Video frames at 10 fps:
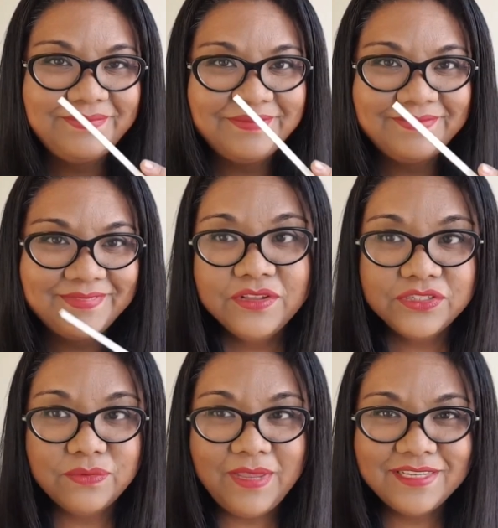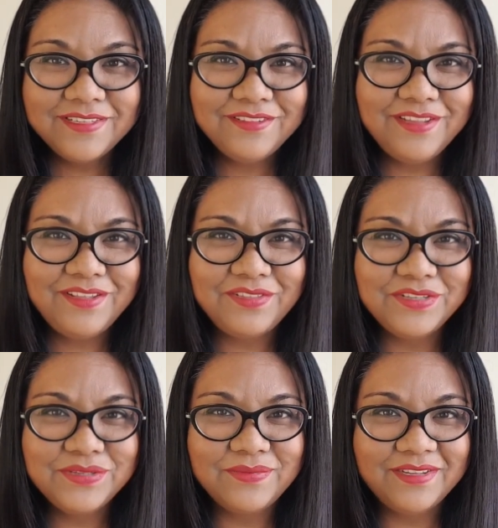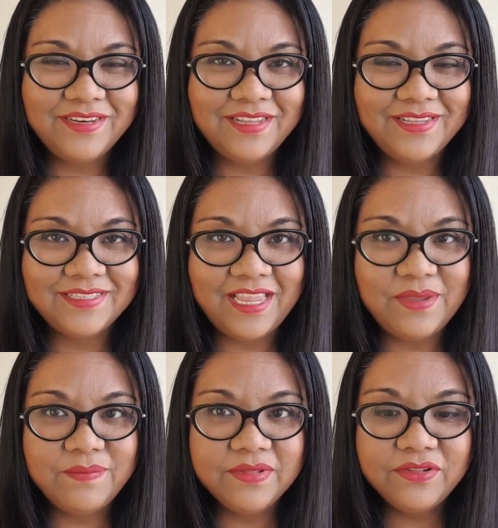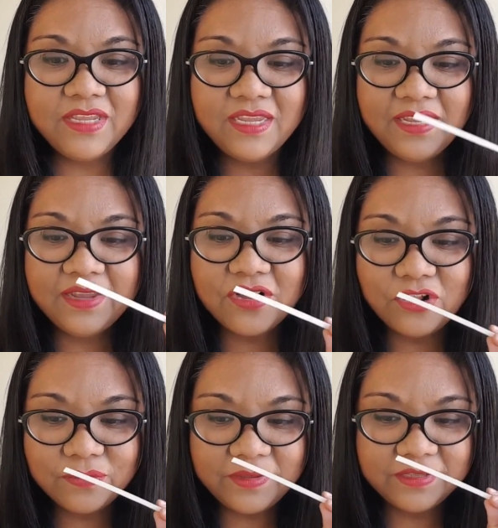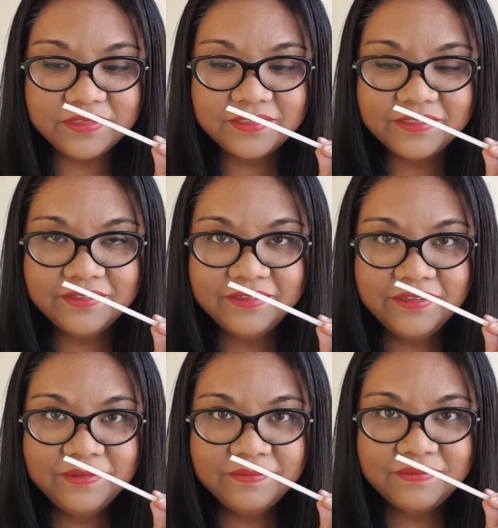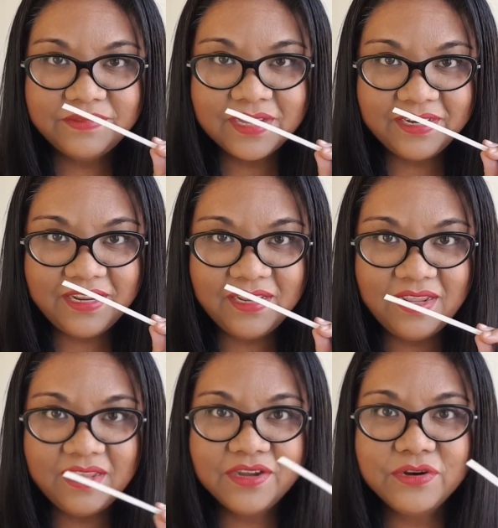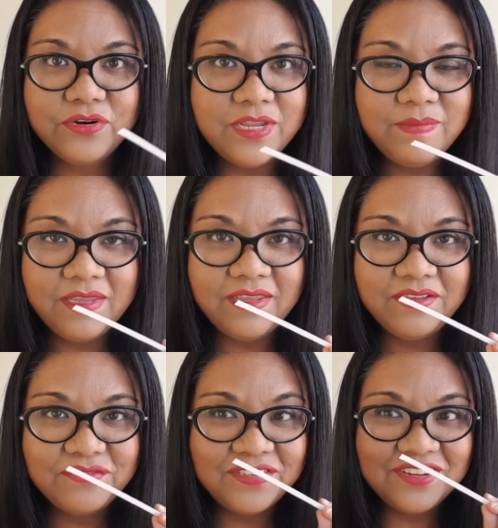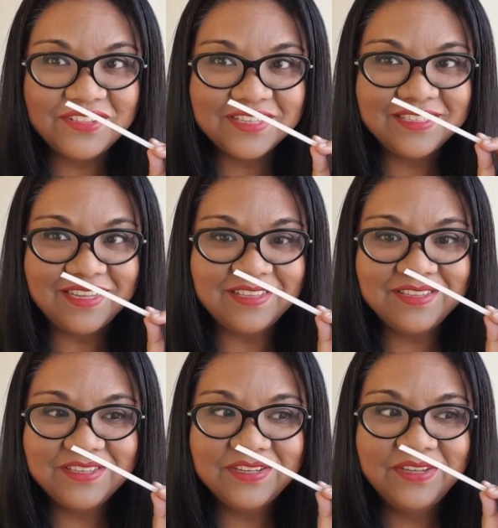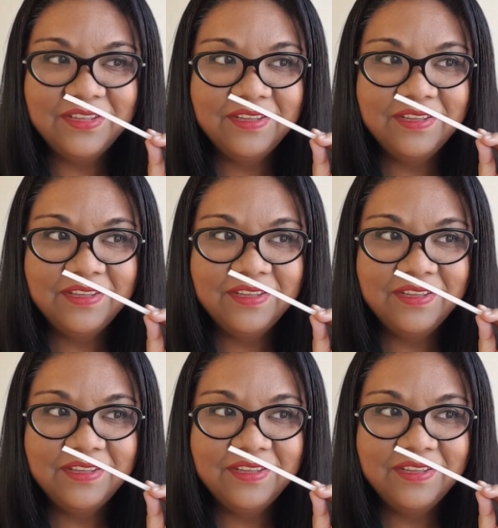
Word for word: Mm. So basically this one is a milky almond, nutty, creamy vanilla scent